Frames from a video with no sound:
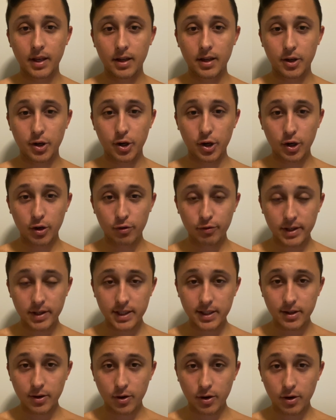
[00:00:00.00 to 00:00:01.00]
Current
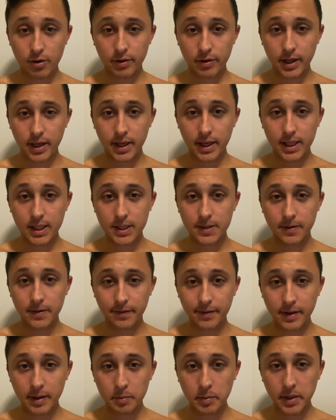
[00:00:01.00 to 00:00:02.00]
resting heart rate is
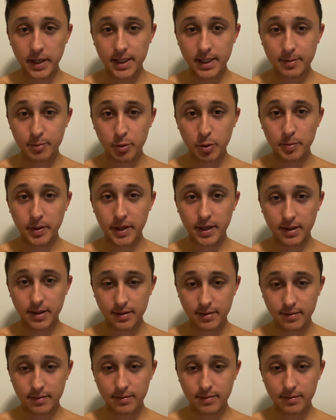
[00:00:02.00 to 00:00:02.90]
50 beats per minute.